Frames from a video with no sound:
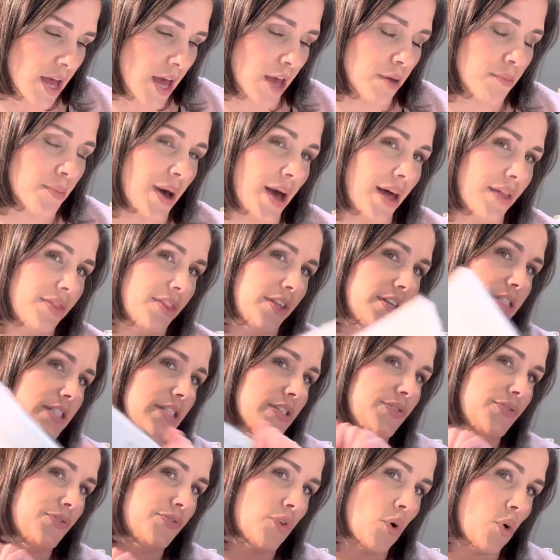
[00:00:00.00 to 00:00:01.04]
I bought
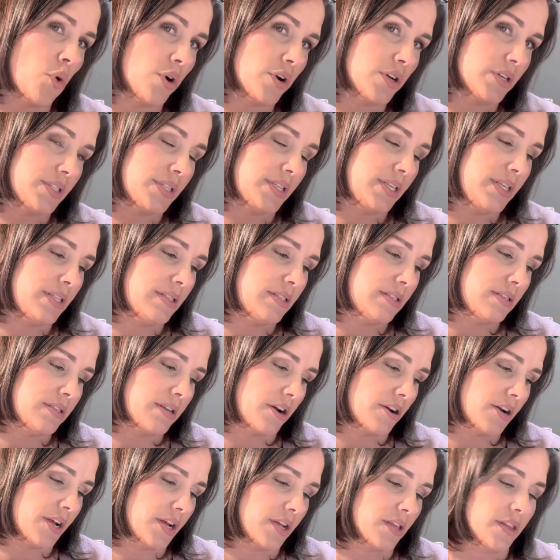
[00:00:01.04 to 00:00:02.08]
this for seed
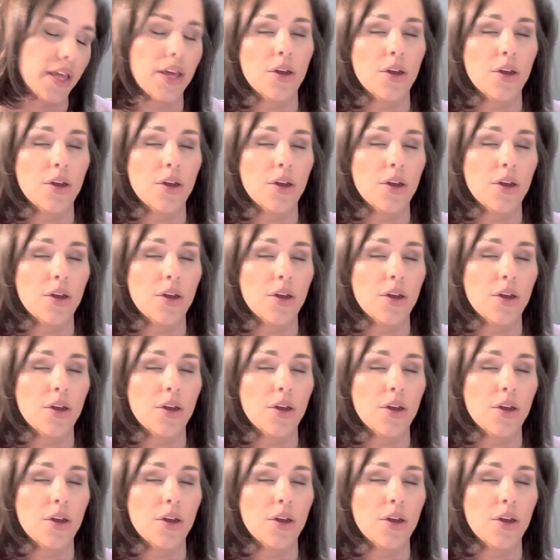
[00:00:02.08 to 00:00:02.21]
starting,